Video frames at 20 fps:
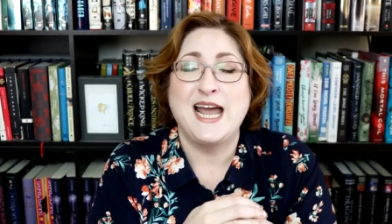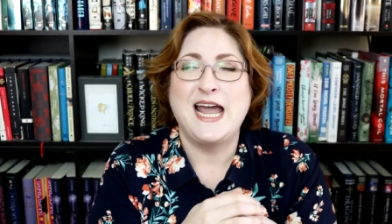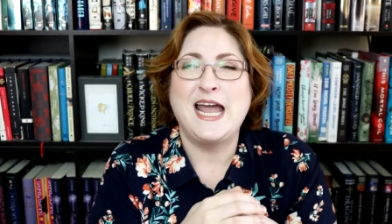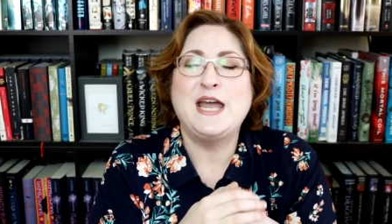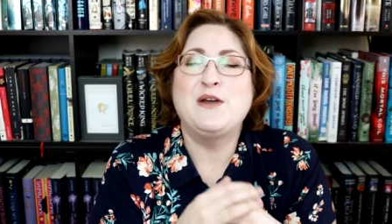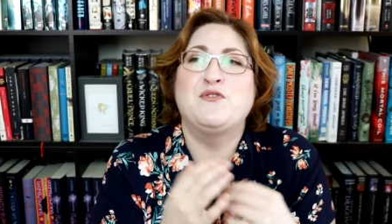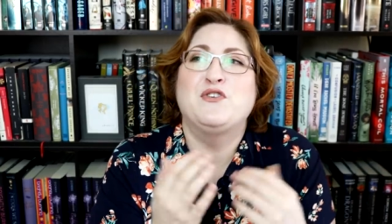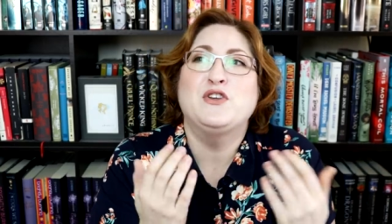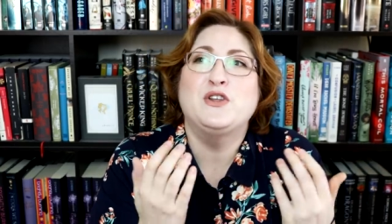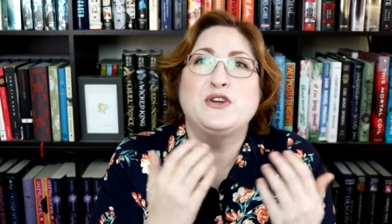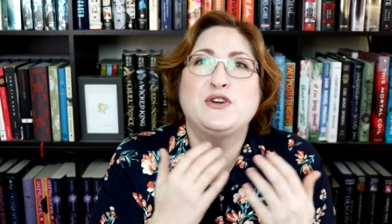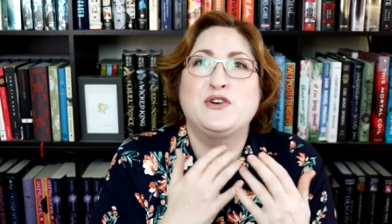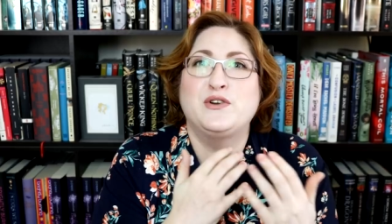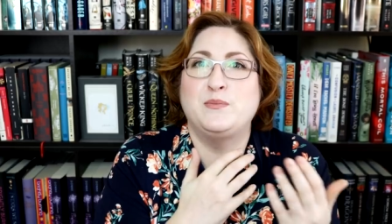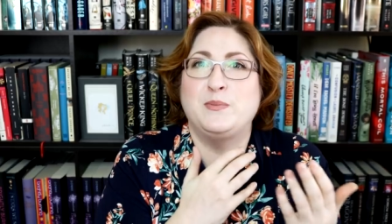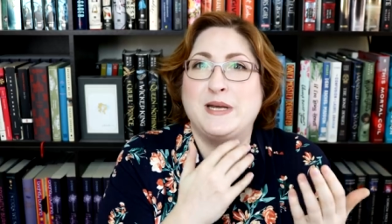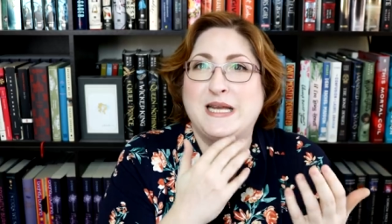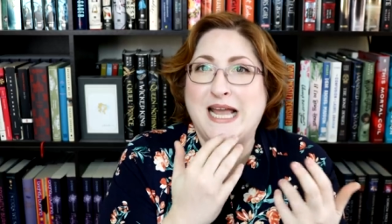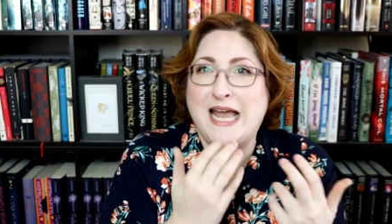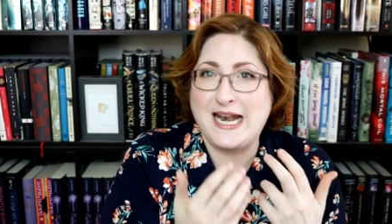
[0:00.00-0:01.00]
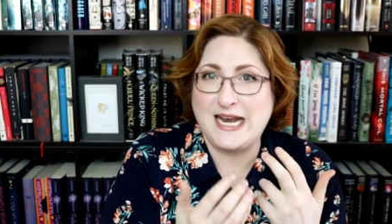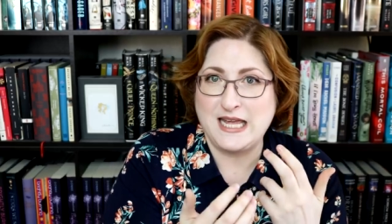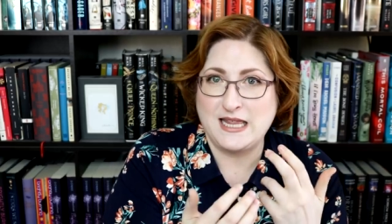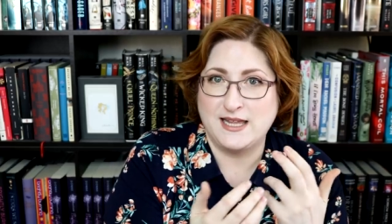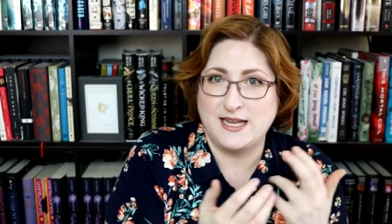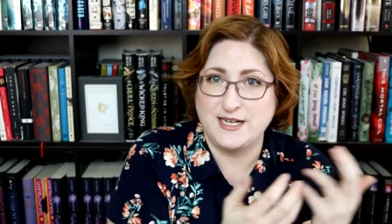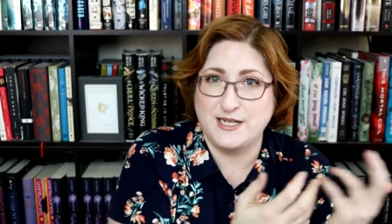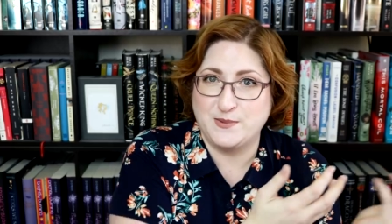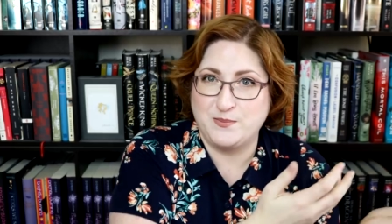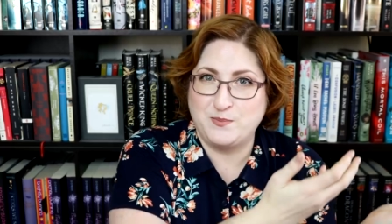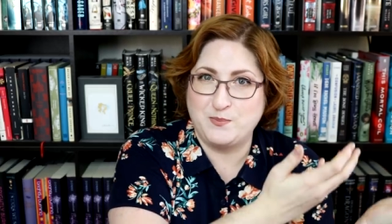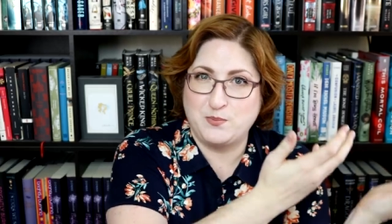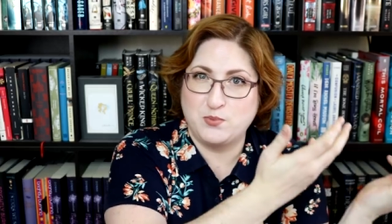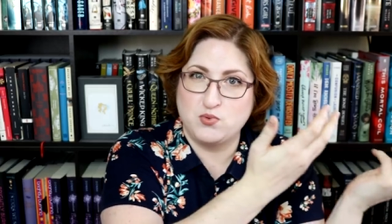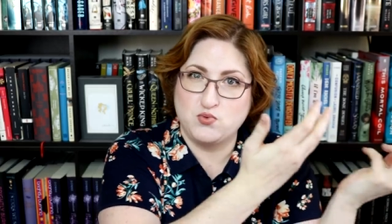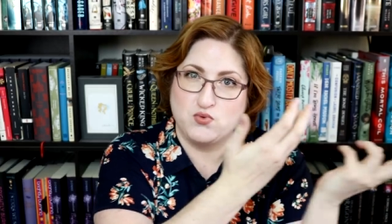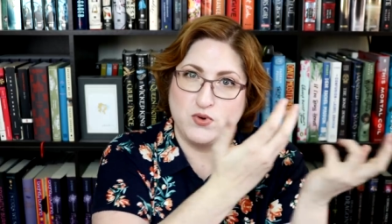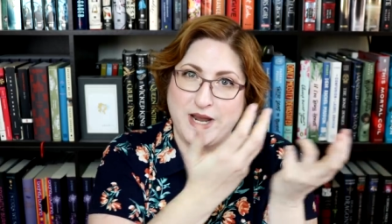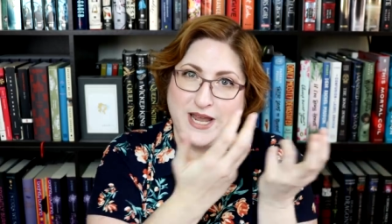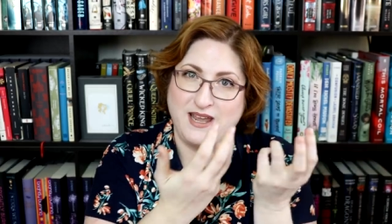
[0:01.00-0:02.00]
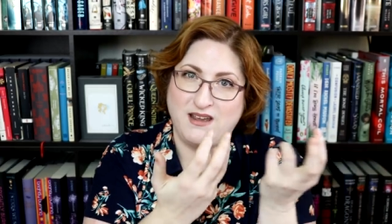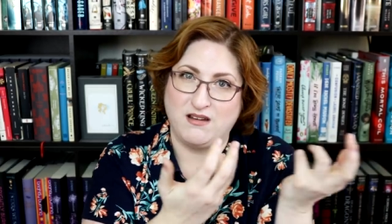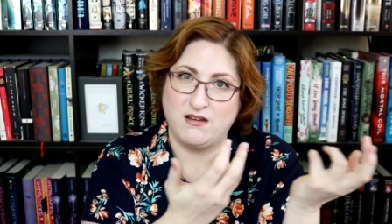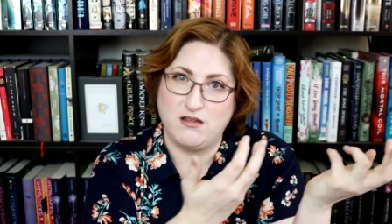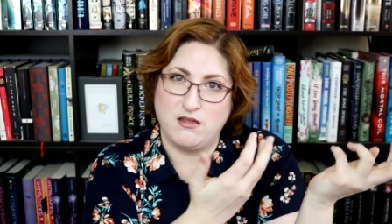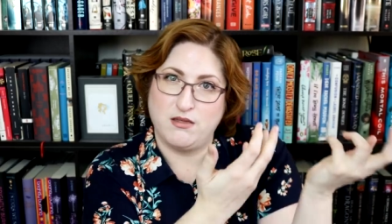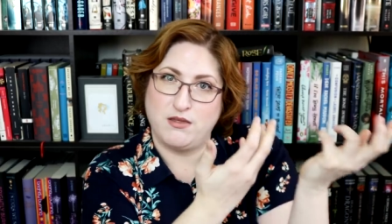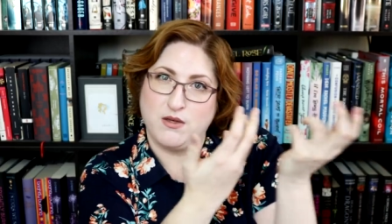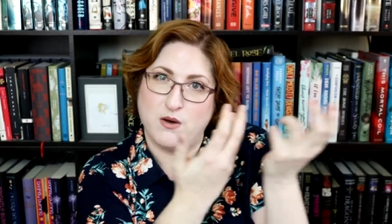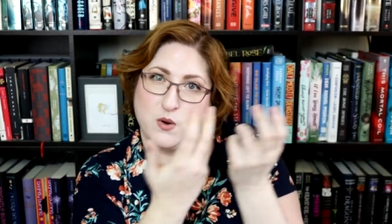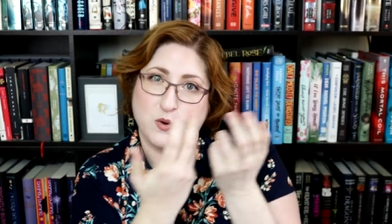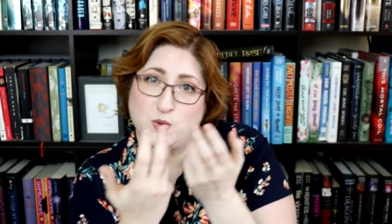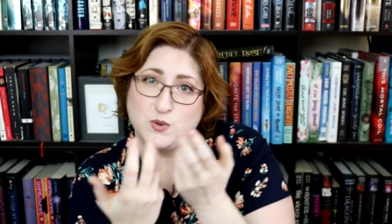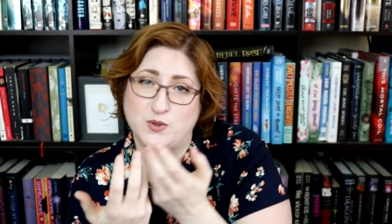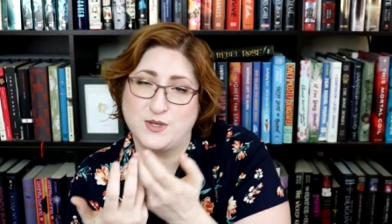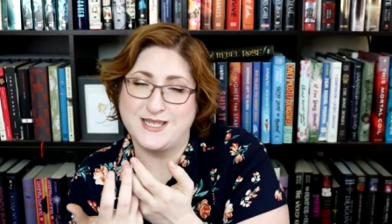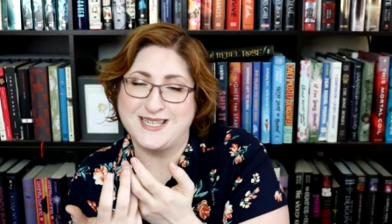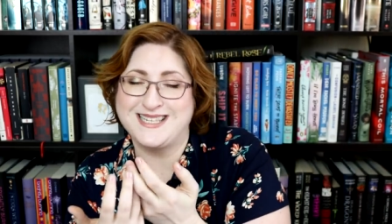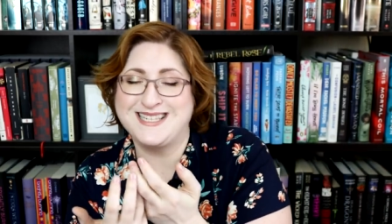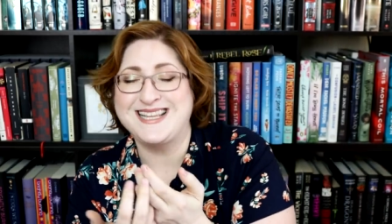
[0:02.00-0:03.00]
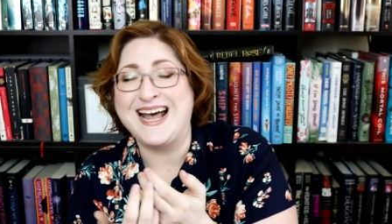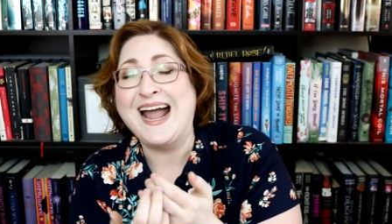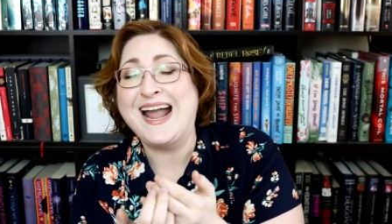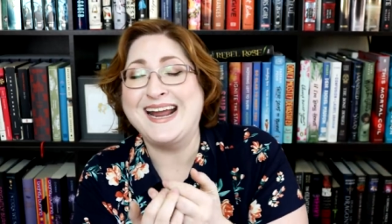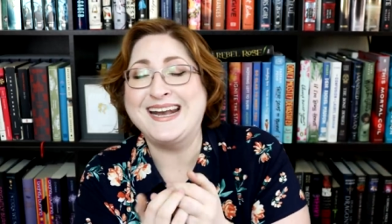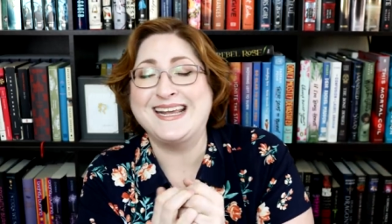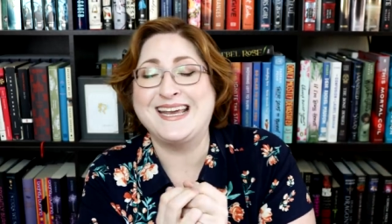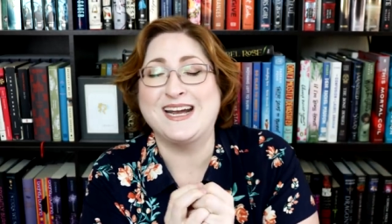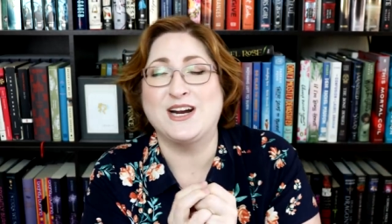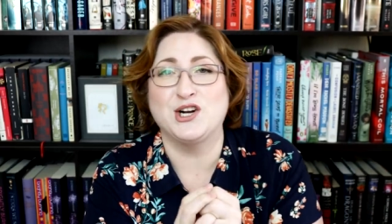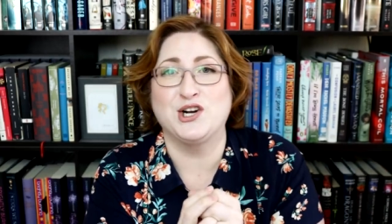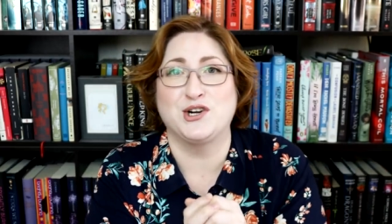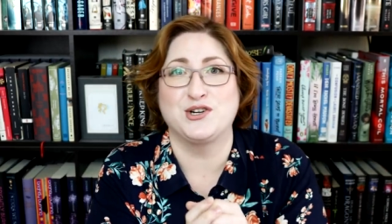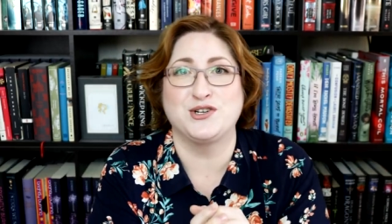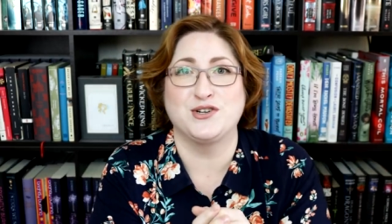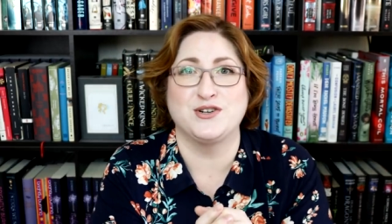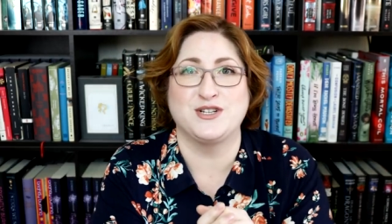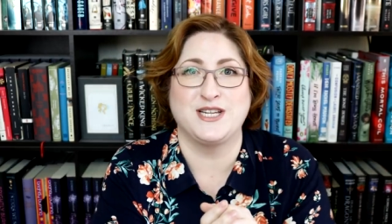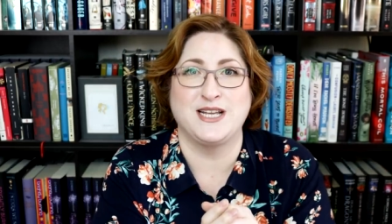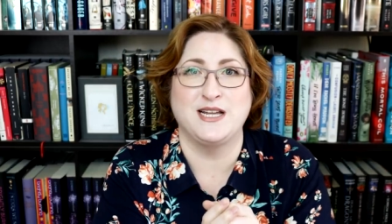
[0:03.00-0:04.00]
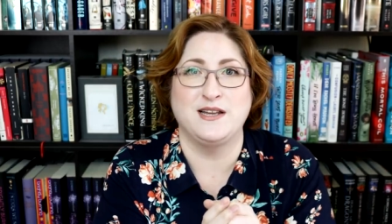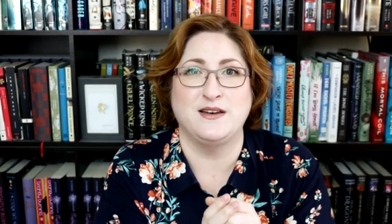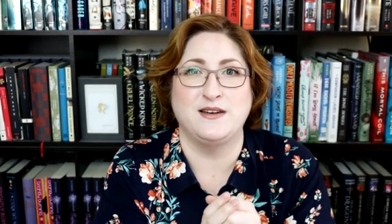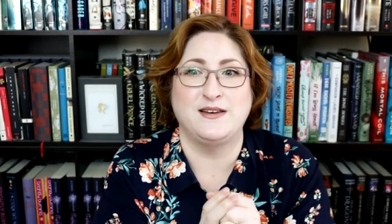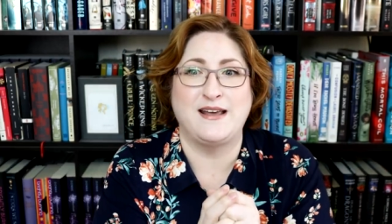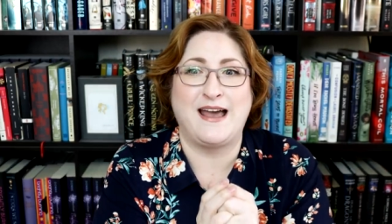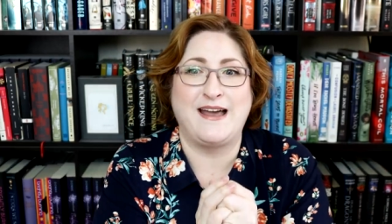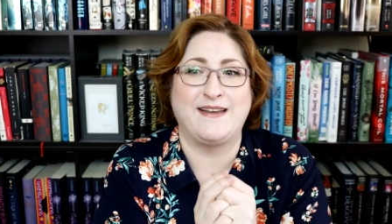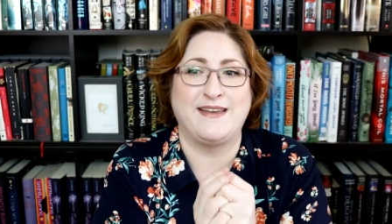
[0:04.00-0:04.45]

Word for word: It really could be anything to bring those side characters in to